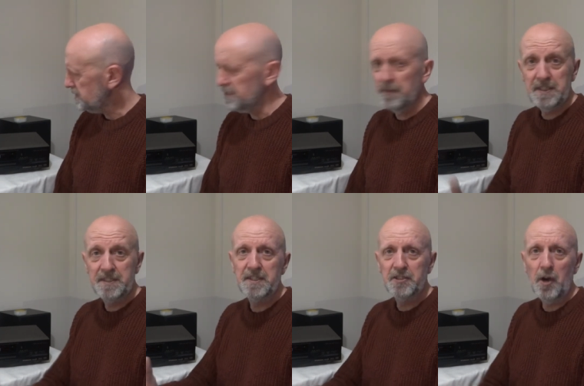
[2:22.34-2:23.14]
So this
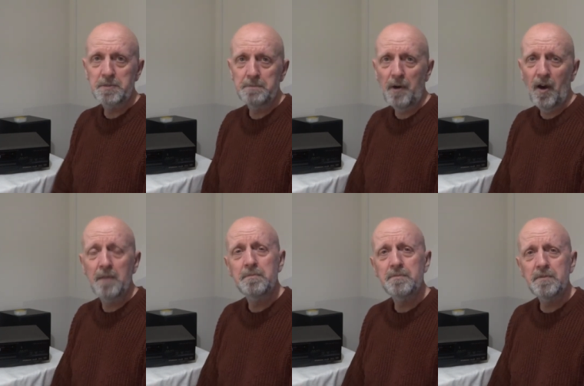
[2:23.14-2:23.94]
is the time to buy
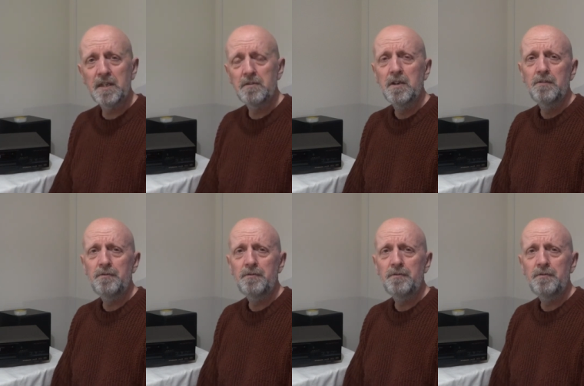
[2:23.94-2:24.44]
them, you know,